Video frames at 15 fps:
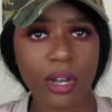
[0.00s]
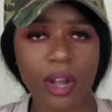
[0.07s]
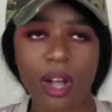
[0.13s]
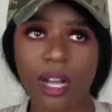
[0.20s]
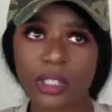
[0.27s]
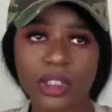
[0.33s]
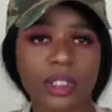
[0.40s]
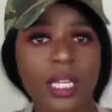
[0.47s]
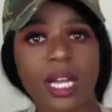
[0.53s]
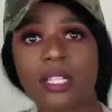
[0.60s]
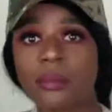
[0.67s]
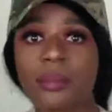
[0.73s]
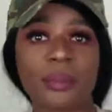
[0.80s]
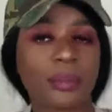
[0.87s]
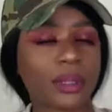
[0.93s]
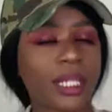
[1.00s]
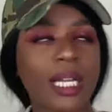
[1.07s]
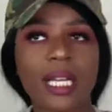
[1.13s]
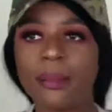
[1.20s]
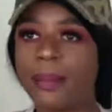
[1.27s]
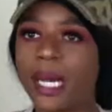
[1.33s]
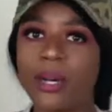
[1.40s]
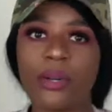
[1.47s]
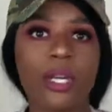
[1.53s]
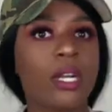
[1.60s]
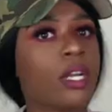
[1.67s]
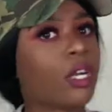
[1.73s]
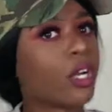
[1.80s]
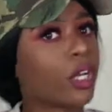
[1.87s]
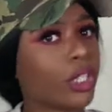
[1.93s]
all Chicago people talk about,
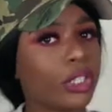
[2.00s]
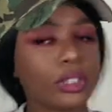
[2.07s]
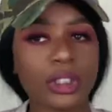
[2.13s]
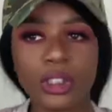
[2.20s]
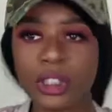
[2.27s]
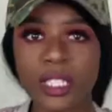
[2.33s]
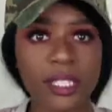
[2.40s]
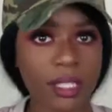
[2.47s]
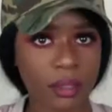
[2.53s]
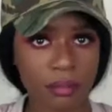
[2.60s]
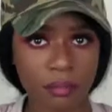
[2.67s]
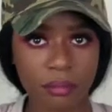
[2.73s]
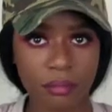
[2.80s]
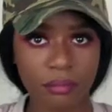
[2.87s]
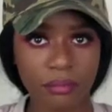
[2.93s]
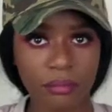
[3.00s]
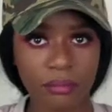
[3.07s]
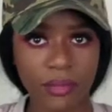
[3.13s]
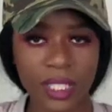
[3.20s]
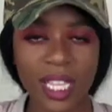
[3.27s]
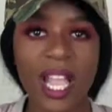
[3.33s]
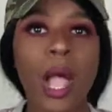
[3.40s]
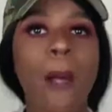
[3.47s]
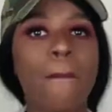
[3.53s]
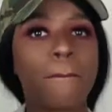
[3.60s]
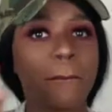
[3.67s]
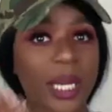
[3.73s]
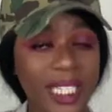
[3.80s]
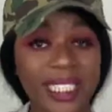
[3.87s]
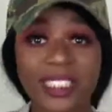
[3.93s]
Harold's Chicken.
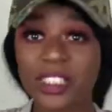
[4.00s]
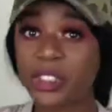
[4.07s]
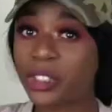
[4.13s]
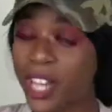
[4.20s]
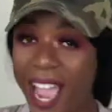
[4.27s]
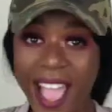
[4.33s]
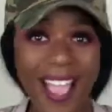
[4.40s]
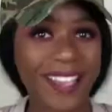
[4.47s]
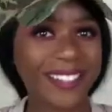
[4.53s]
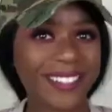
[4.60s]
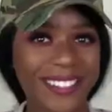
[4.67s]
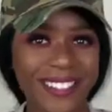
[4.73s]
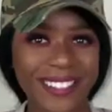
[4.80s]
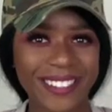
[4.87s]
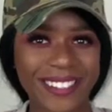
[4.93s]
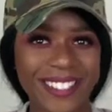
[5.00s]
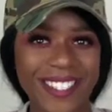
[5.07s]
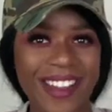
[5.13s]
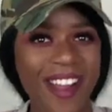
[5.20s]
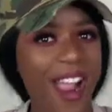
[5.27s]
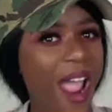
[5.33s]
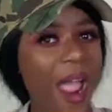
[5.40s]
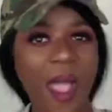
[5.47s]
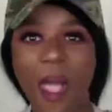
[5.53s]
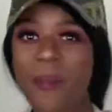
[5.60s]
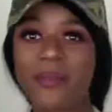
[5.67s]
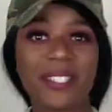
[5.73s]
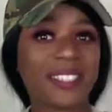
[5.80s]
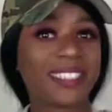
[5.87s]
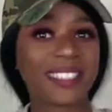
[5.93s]
But it's trash.
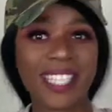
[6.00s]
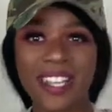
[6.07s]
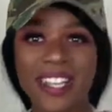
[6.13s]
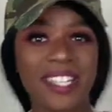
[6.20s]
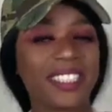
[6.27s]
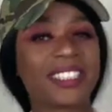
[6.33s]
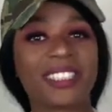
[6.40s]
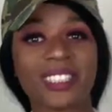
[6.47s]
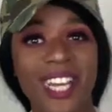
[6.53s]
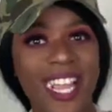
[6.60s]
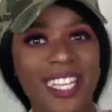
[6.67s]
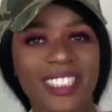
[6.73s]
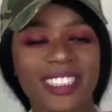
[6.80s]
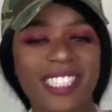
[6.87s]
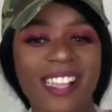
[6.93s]
I'm just saying, it's trash.